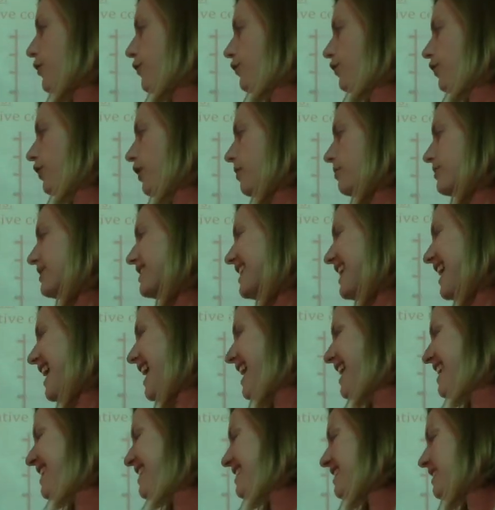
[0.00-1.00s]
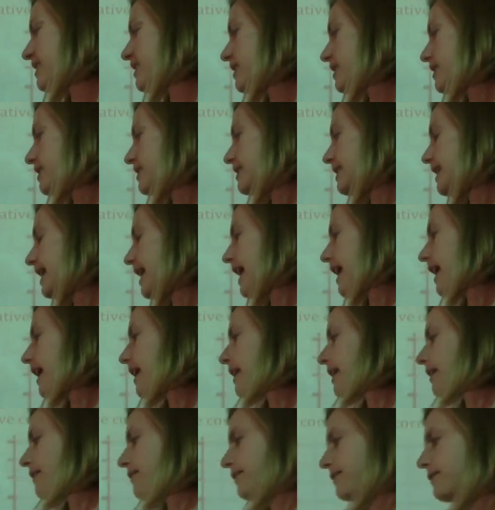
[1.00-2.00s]
from 10 to
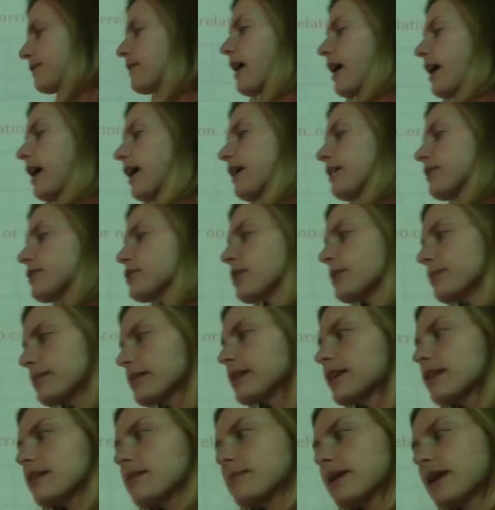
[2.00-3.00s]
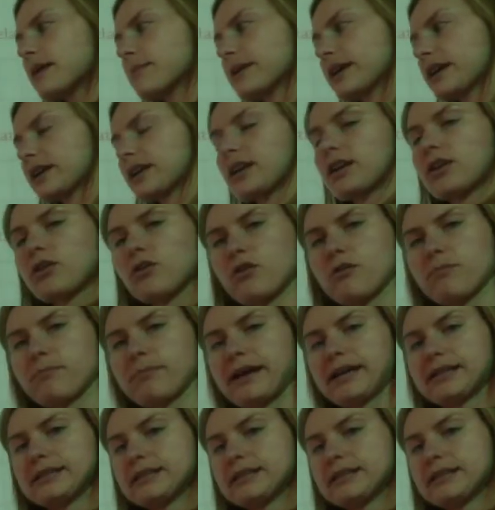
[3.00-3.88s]
85. So I'm thinking maybe I can go up by